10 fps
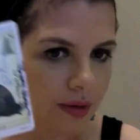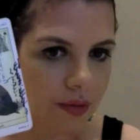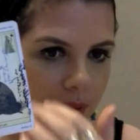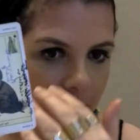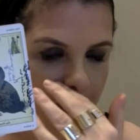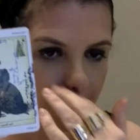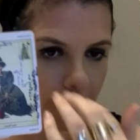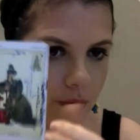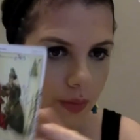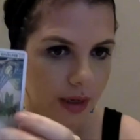Right? If,
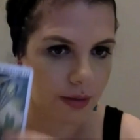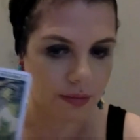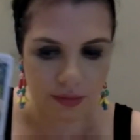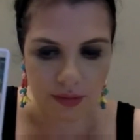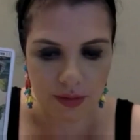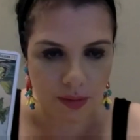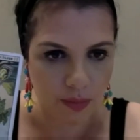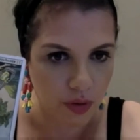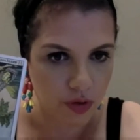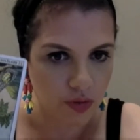in a way, the
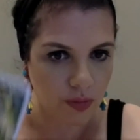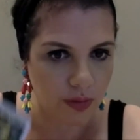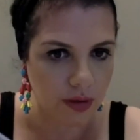abortion would be